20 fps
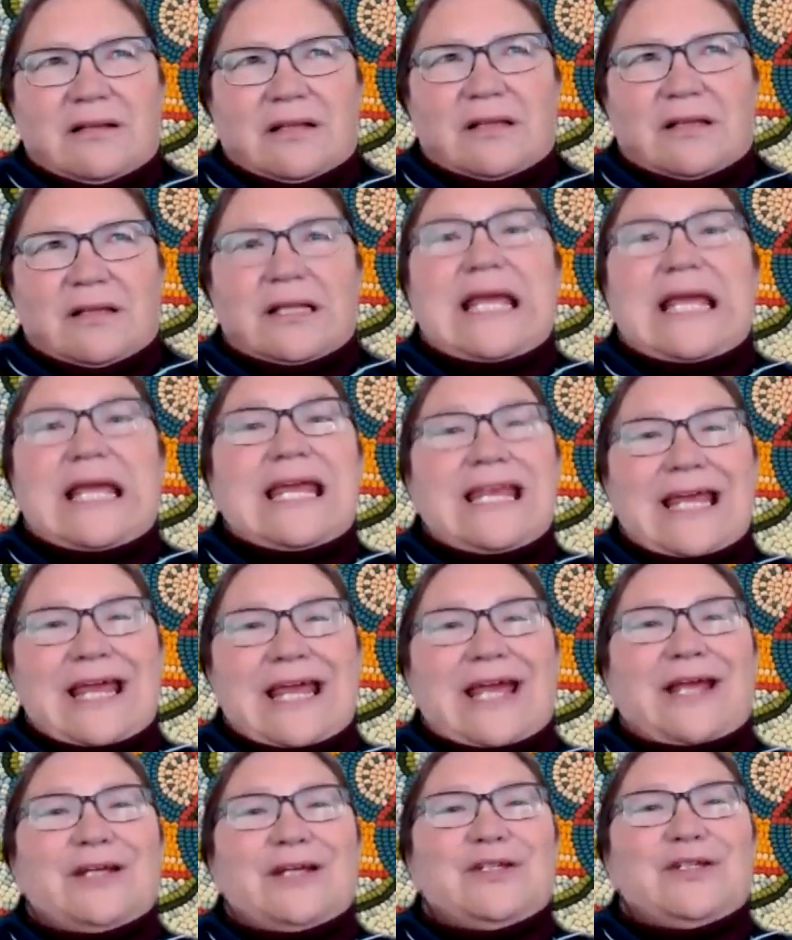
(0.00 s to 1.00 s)

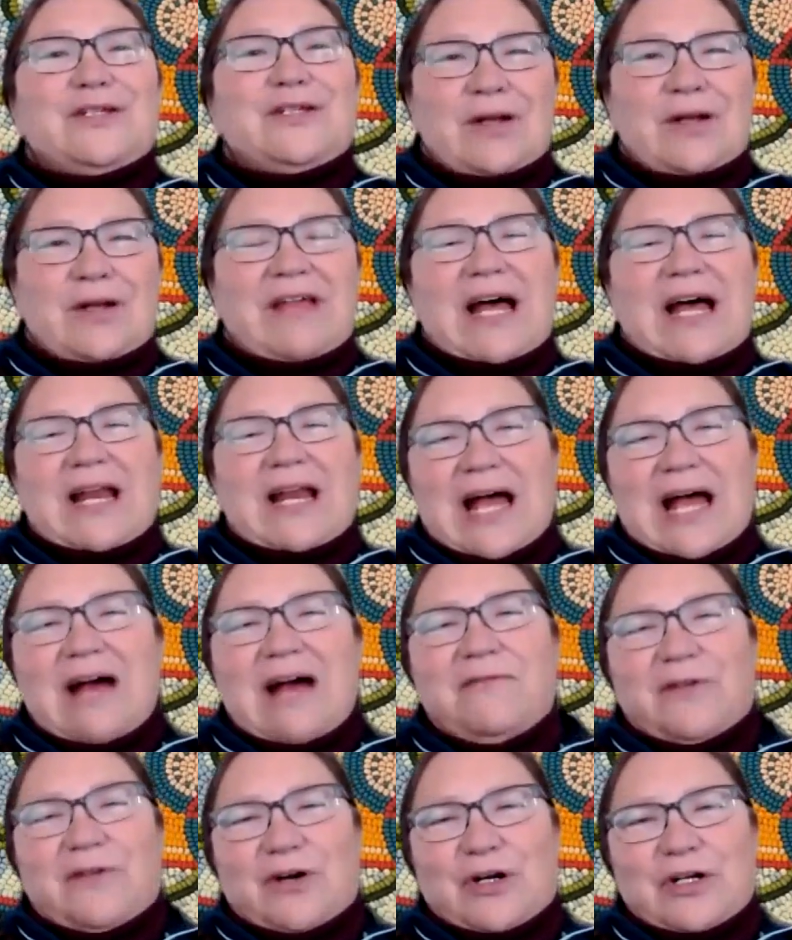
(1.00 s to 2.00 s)
leading sort of that
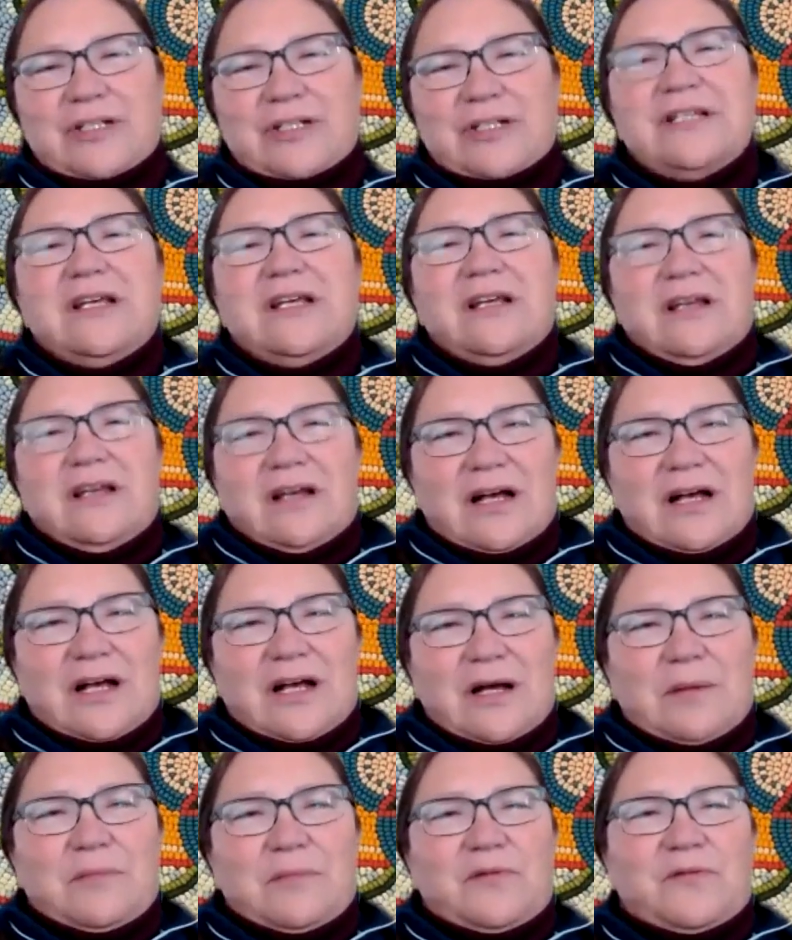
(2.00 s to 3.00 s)
effort
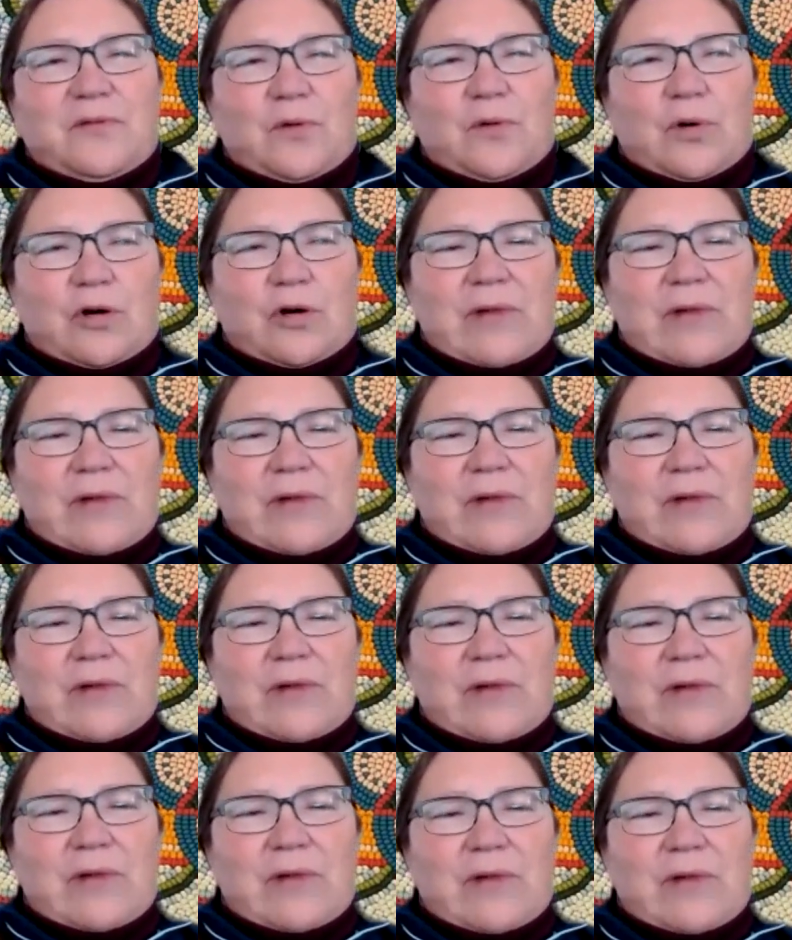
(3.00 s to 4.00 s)
for
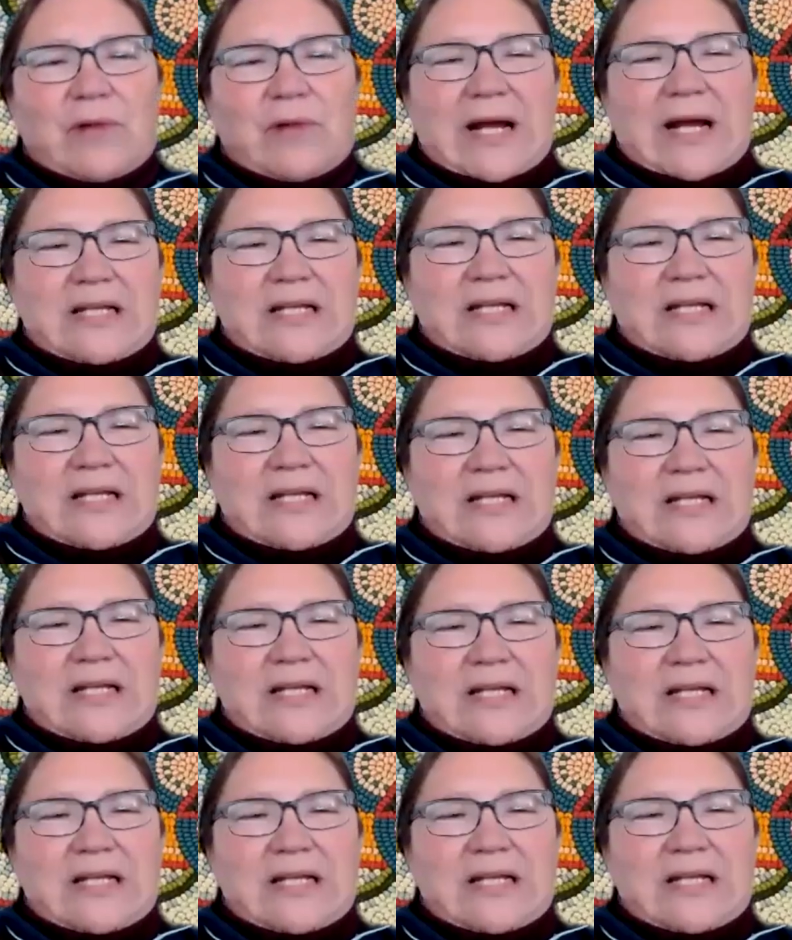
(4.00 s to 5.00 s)
reconciliation,
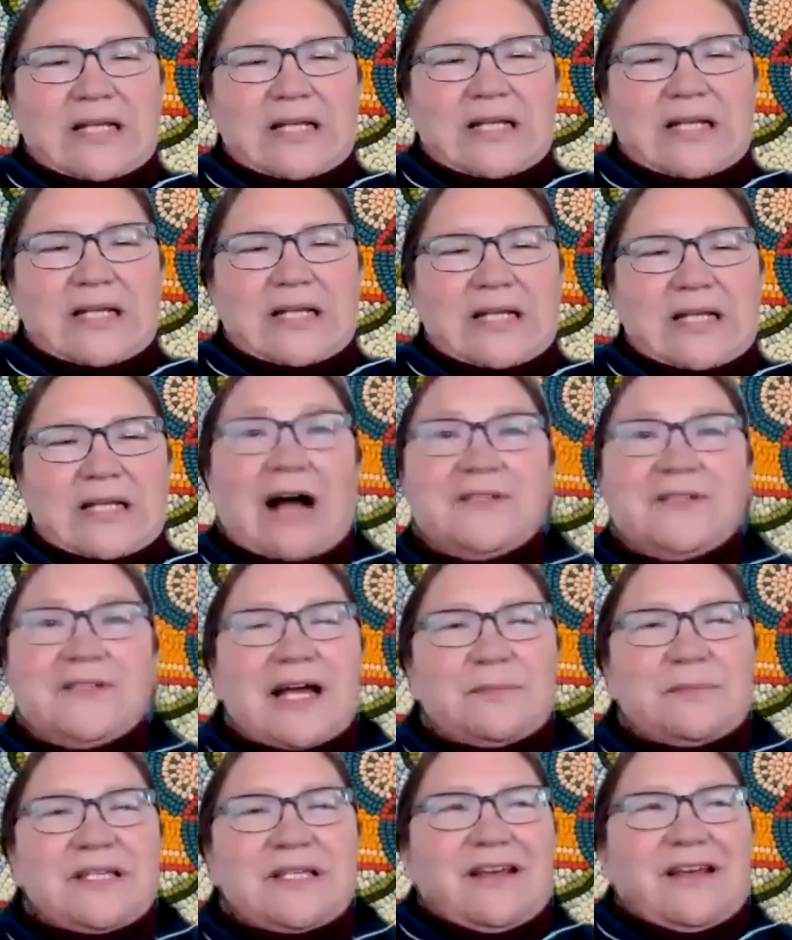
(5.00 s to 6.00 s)
oftentimes
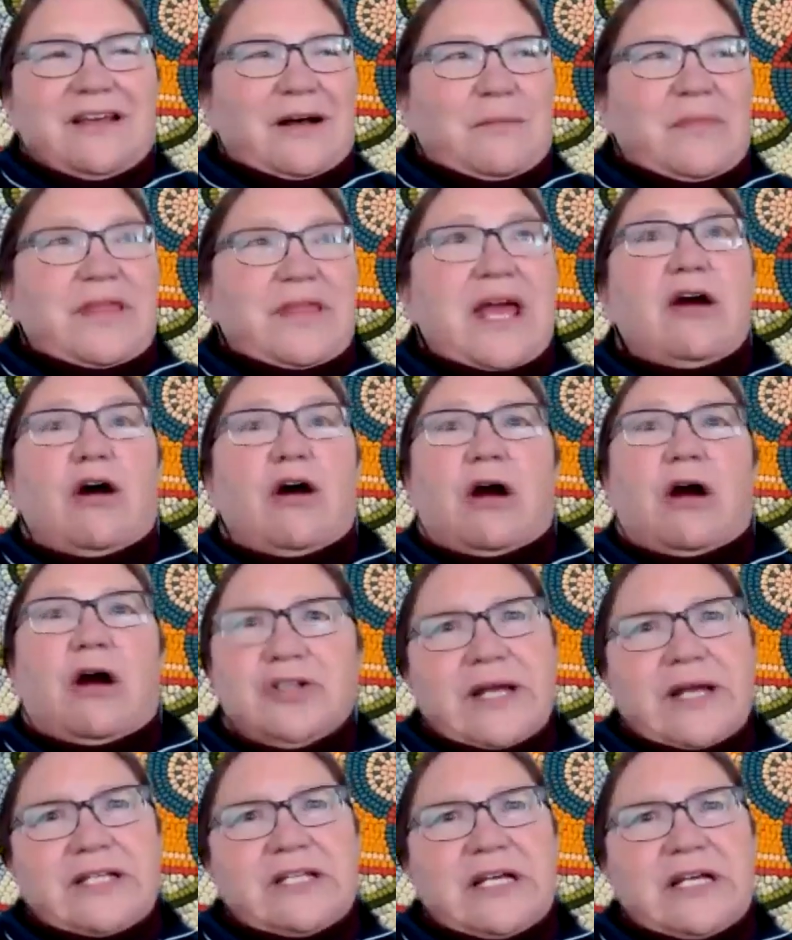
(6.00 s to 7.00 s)
they are
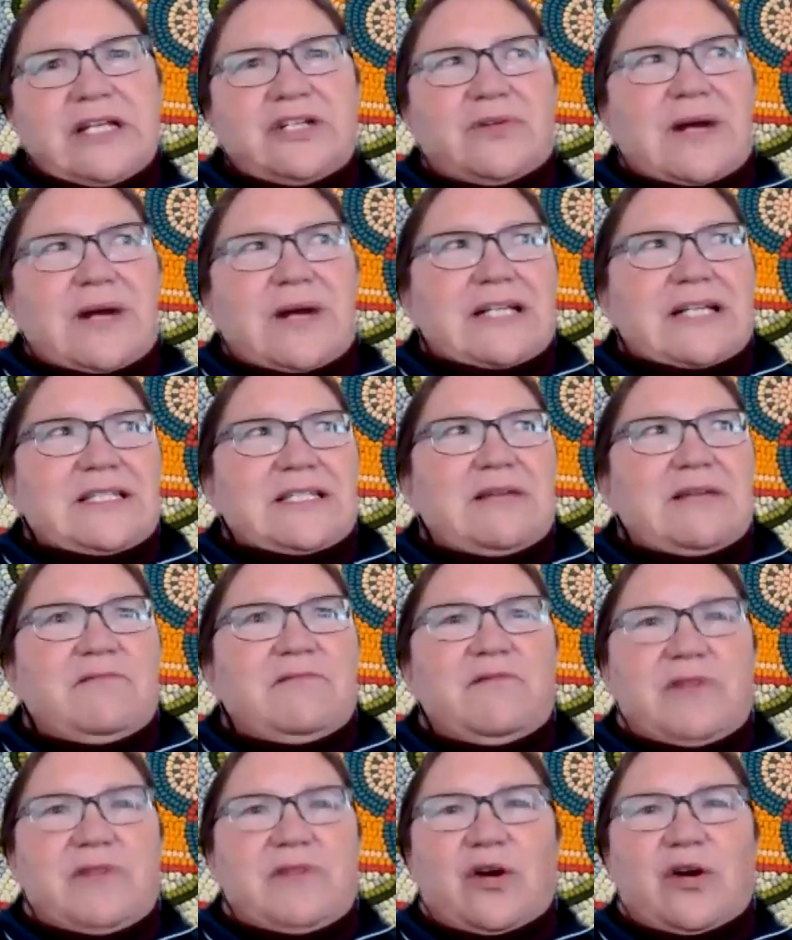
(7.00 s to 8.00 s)
trying to address
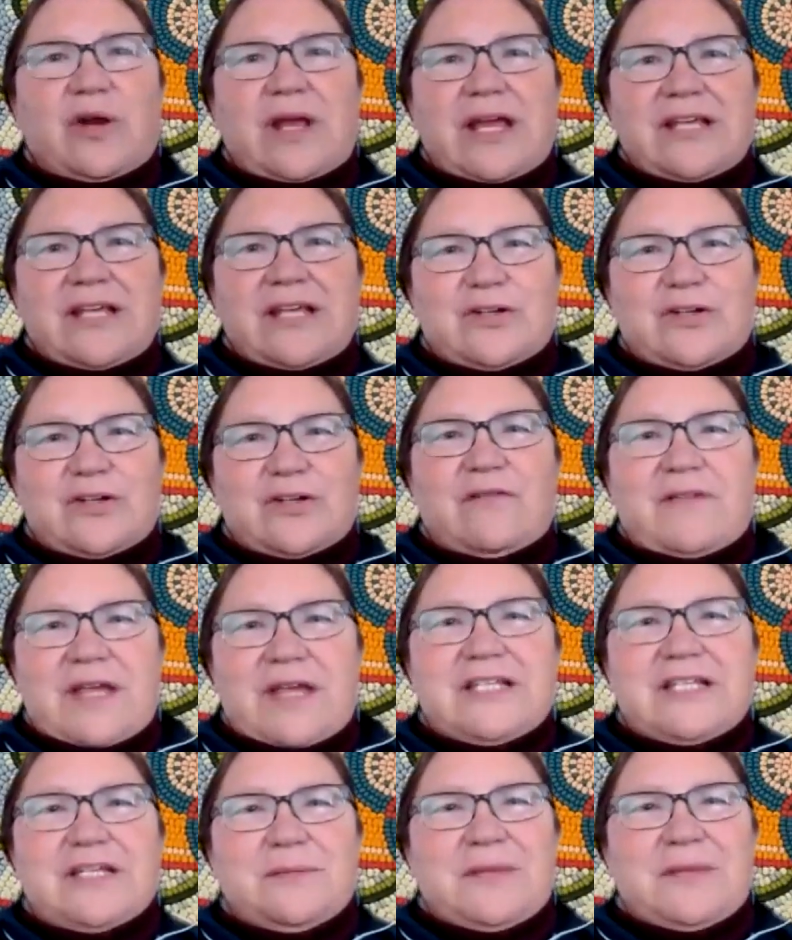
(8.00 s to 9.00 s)
some very sort of
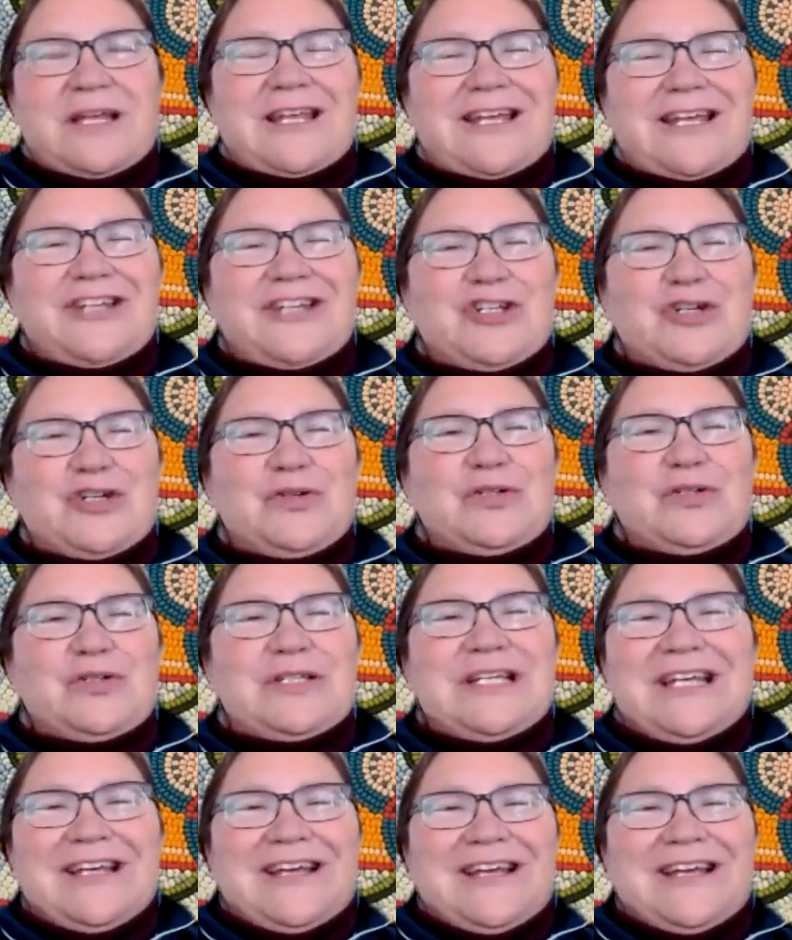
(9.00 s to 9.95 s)
intimate issues.